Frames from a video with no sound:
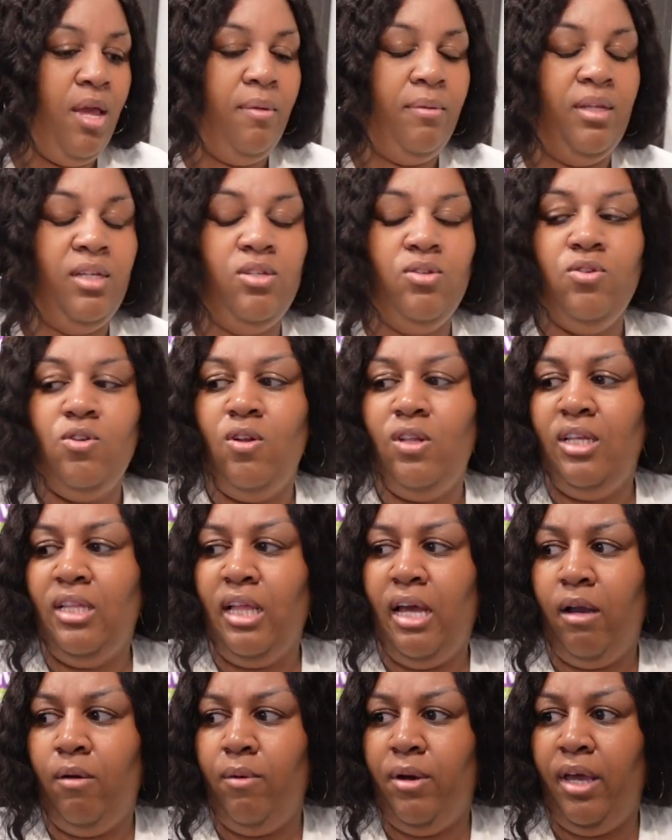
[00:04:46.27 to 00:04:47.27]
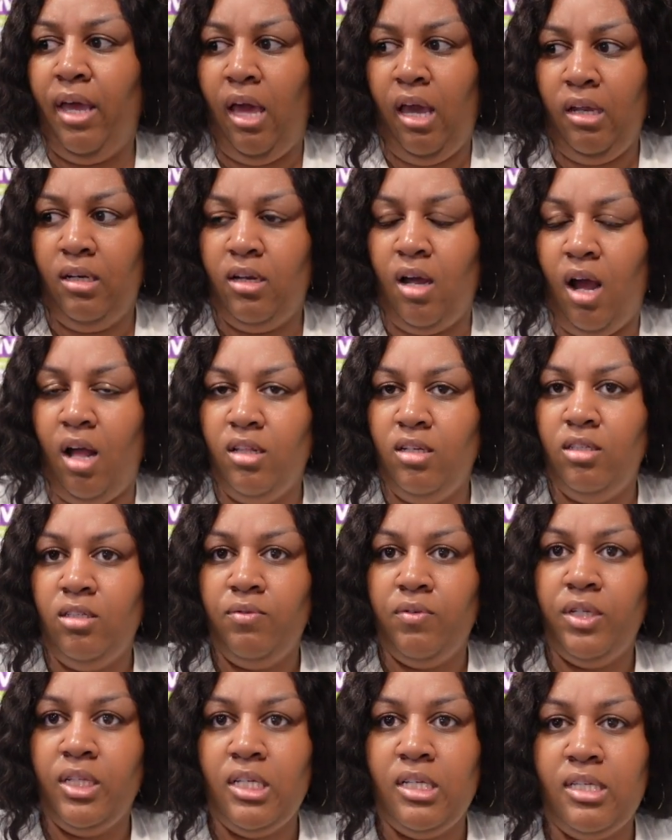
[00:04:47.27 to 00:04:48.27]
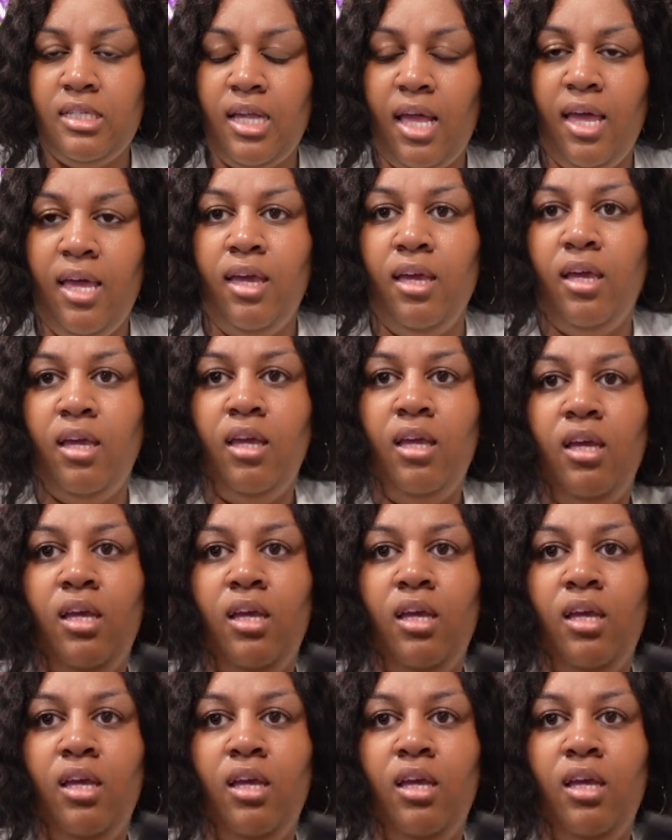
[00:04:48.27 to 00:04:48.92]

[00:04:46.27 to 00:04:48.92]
This is only like, what, $8 for this set?